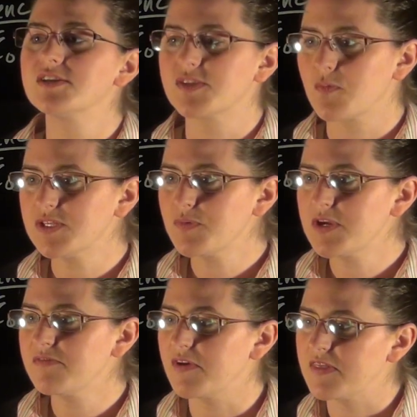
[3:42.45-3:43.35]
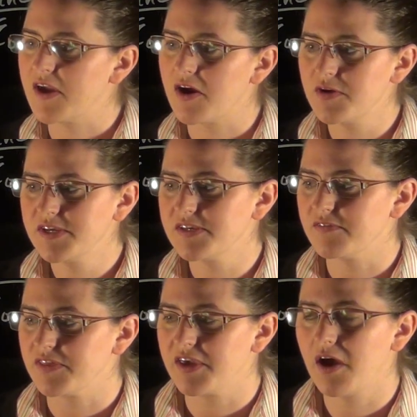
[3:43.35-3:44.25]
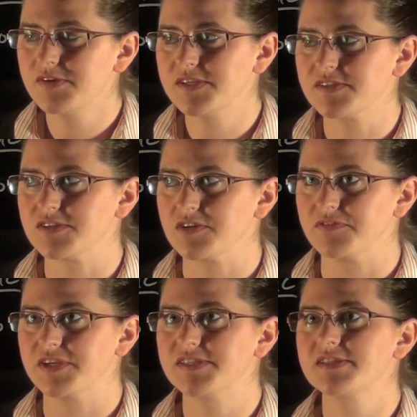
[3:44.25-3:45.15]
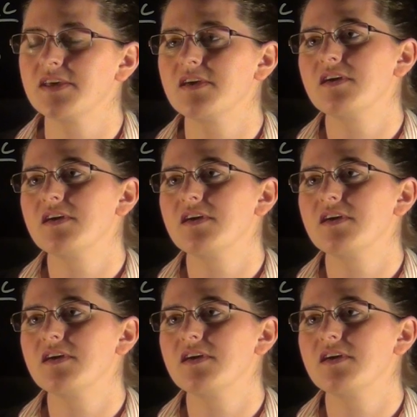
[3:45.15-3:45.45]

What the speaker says: So once we can find the area of the Gaussian surface,